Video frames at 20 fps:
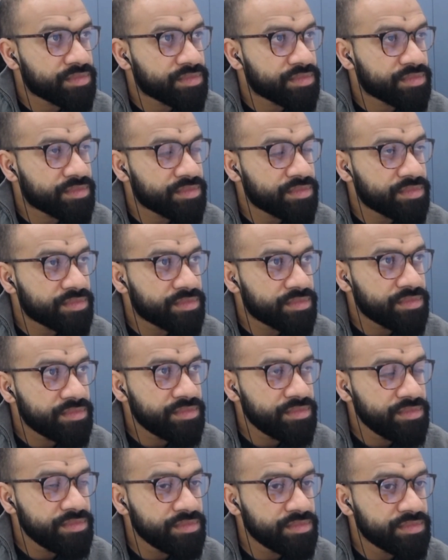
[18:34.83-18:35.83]

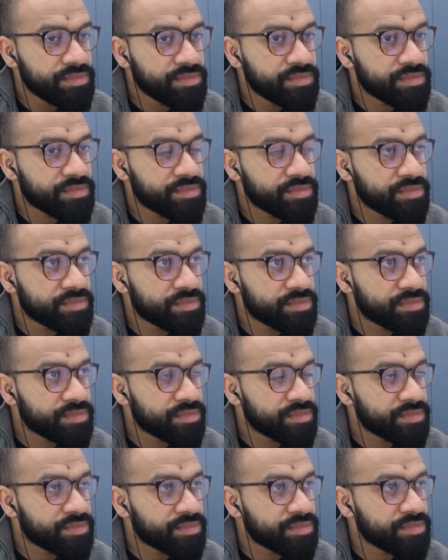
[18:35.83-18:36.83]

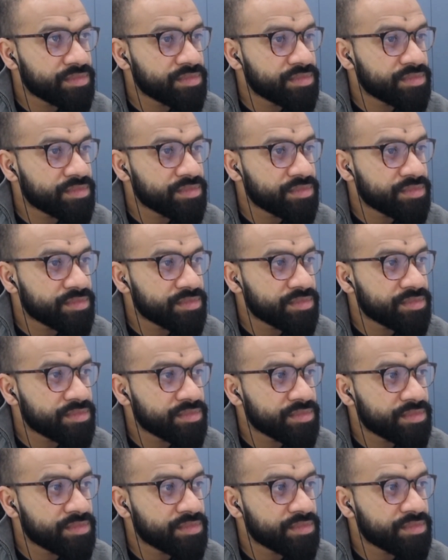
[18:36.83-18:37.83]

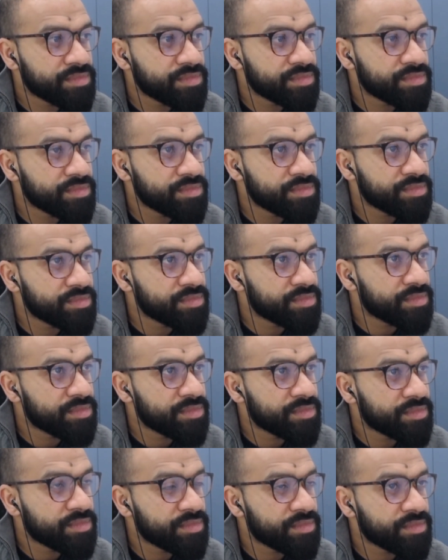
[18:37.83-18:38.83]

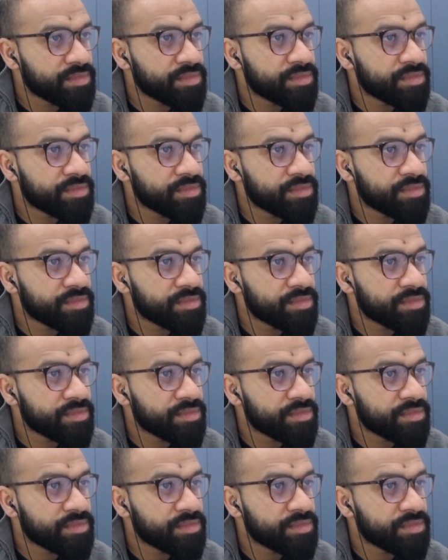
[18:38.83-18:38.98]
This person isn't speaking.